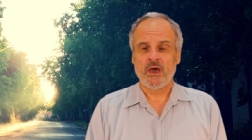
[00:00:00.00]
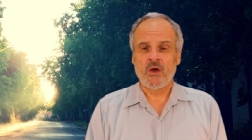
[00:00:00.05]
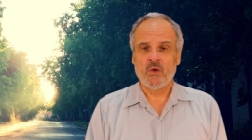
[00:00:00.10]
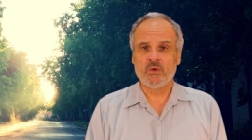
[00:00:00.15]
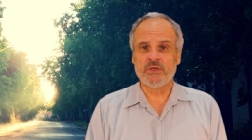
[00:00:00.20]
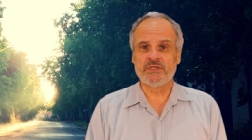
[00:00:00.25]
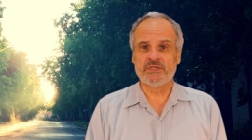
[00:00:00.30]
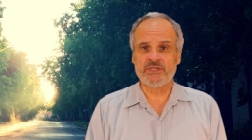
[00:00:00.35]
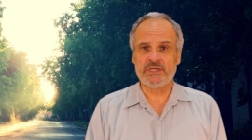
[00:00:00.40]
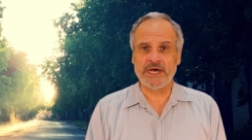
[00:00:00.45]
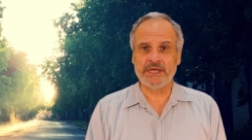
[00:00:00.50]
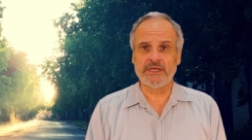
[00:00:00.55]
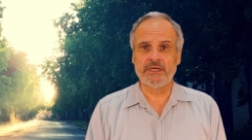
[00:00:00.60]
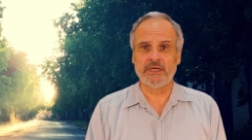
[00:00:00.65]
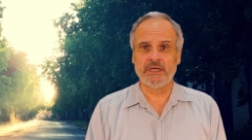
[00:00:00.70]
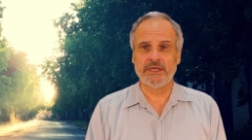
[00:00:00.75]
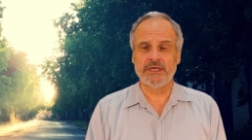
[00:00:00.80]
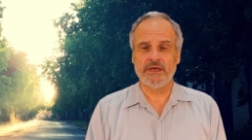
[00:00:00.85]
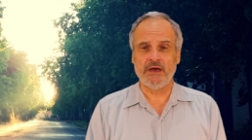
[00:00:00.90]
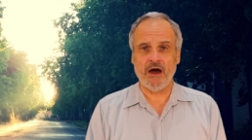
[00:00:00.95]
was
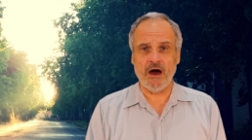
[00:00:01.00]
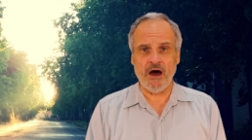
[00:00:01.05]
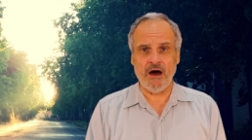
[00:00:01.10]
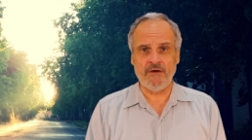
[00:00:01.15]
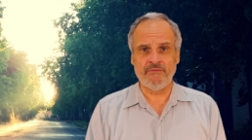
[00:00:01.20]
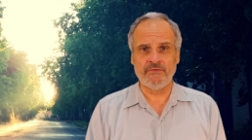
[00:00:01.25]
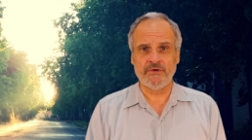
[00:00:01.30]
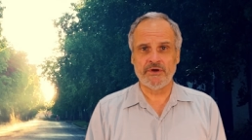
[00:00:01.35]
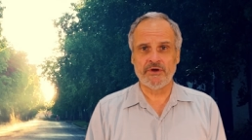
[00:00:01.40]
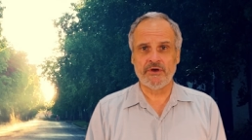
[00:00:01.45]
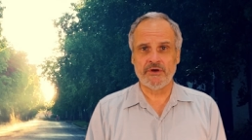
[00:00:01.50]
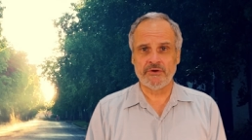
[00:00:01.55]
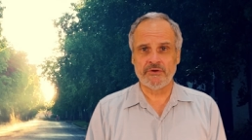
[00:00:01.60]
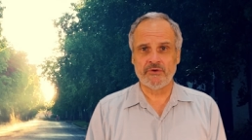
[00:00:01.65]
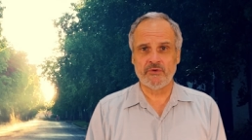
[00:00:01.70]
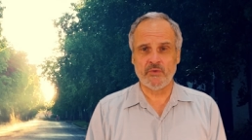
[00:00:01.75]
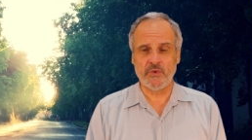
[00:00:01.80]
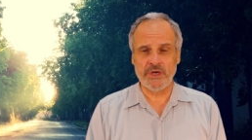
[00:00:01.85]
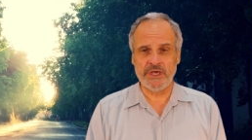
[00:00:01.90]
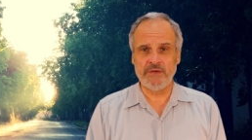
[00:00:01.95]
suddenly offered her
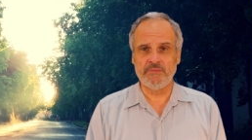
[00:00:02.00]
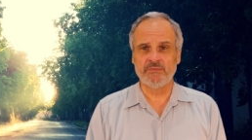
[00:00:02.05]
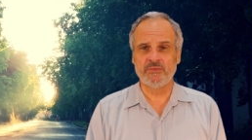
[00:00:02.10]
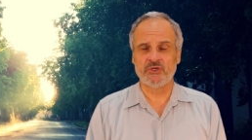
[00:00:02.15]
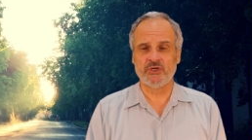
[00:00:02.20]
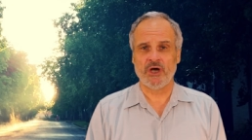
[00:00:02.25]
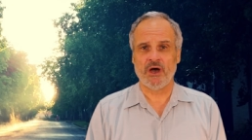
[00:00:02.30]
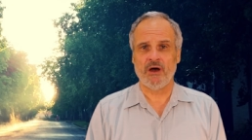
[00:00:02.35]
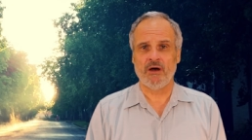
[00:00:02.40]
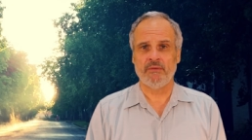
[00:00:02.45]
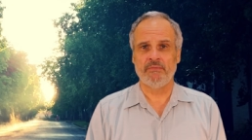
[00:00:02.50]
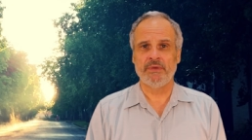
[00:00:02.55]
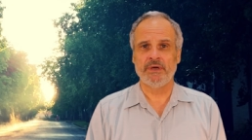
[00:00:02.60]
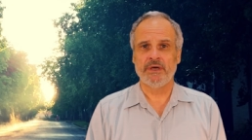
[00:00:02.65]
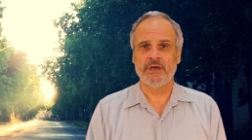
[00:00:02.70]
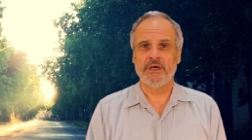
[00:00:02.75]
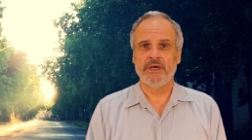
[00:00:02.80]
dream job